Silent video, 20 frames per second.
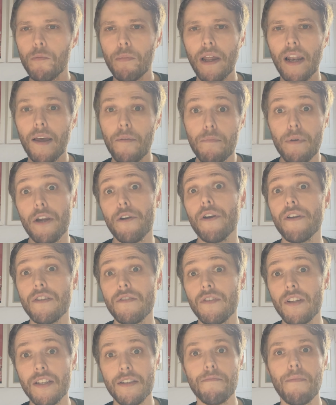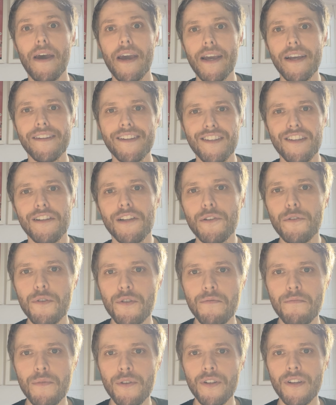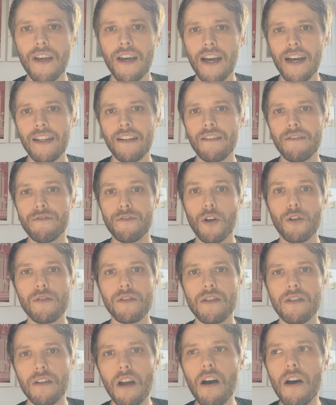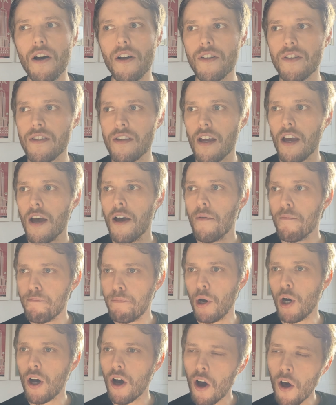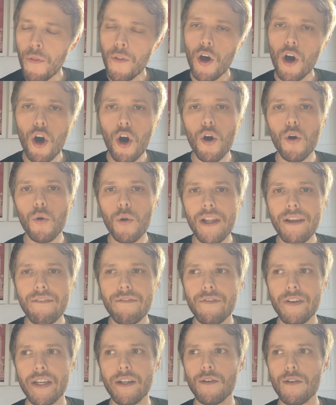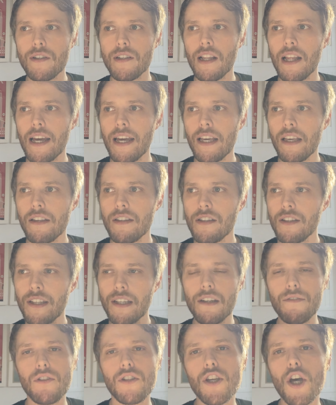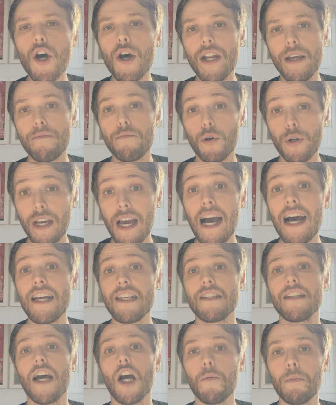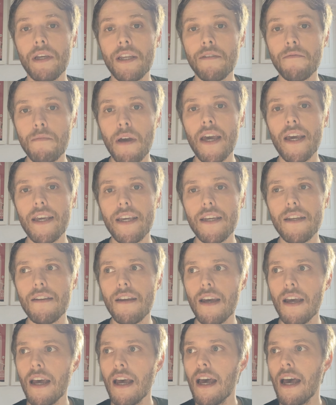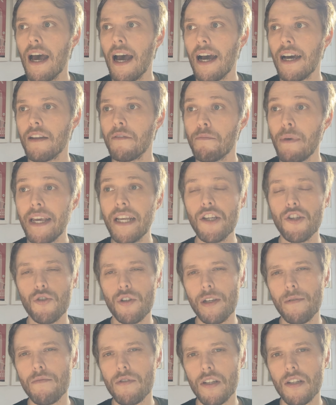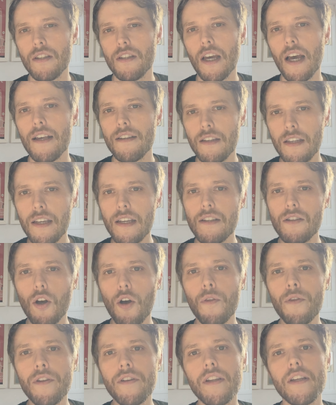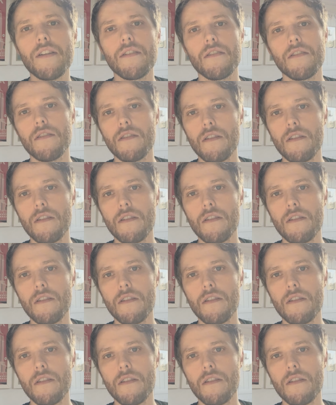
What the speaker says: by like periods of dismay, disillusionment, and false starts. But on the whole, it feels like something of a turning point has now been made, and mainstream success is on the distant